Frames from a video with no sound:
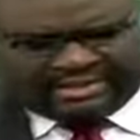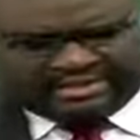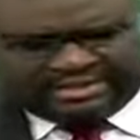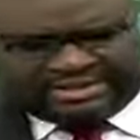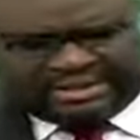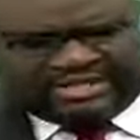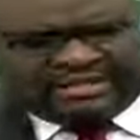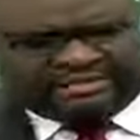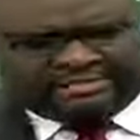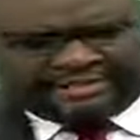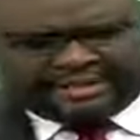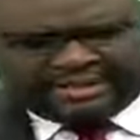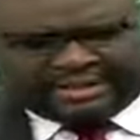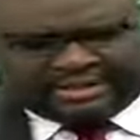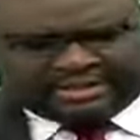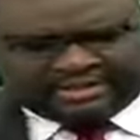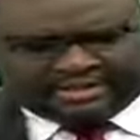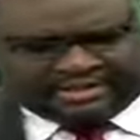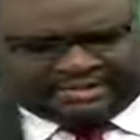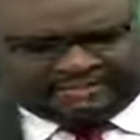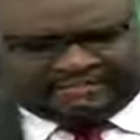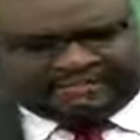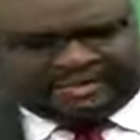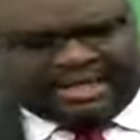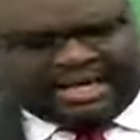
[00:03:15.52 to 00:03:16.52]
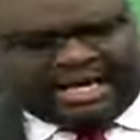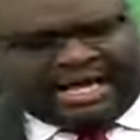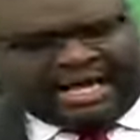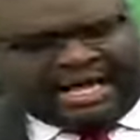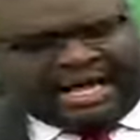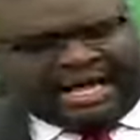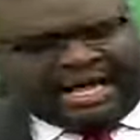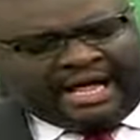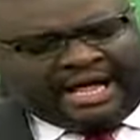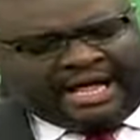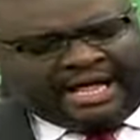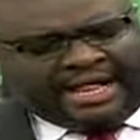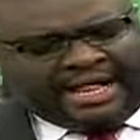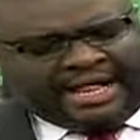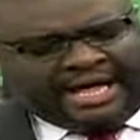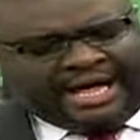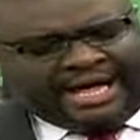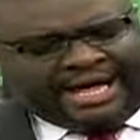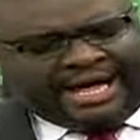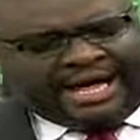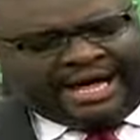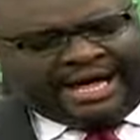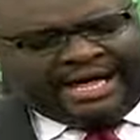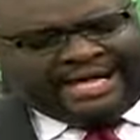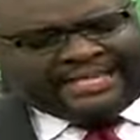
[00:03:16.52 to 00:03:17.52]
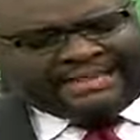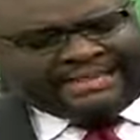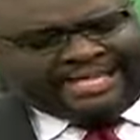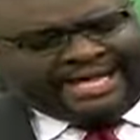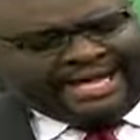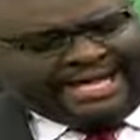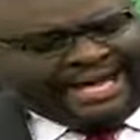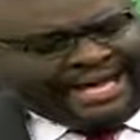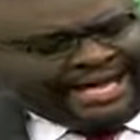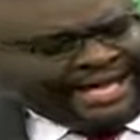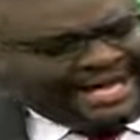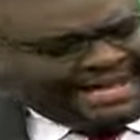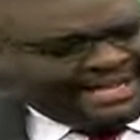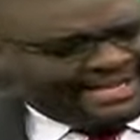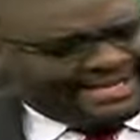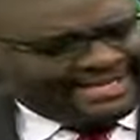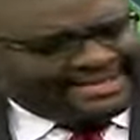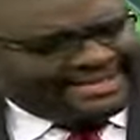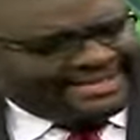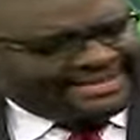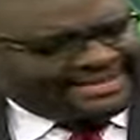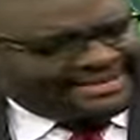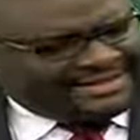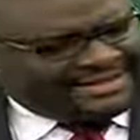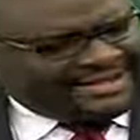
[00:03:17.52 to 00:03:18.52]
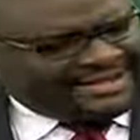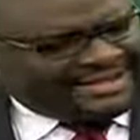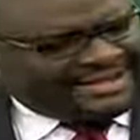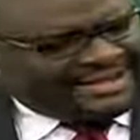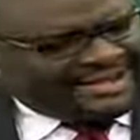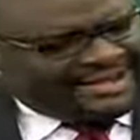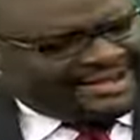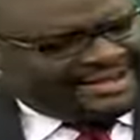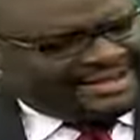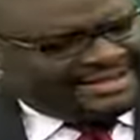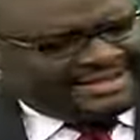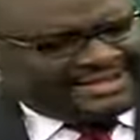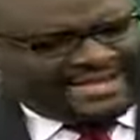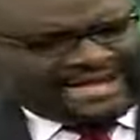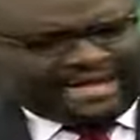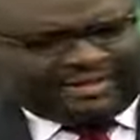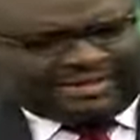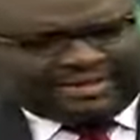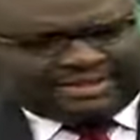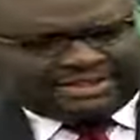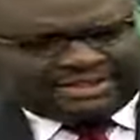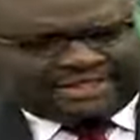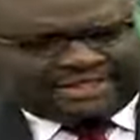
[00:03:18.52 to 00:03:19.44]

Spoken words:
deep hills, at the end, there was a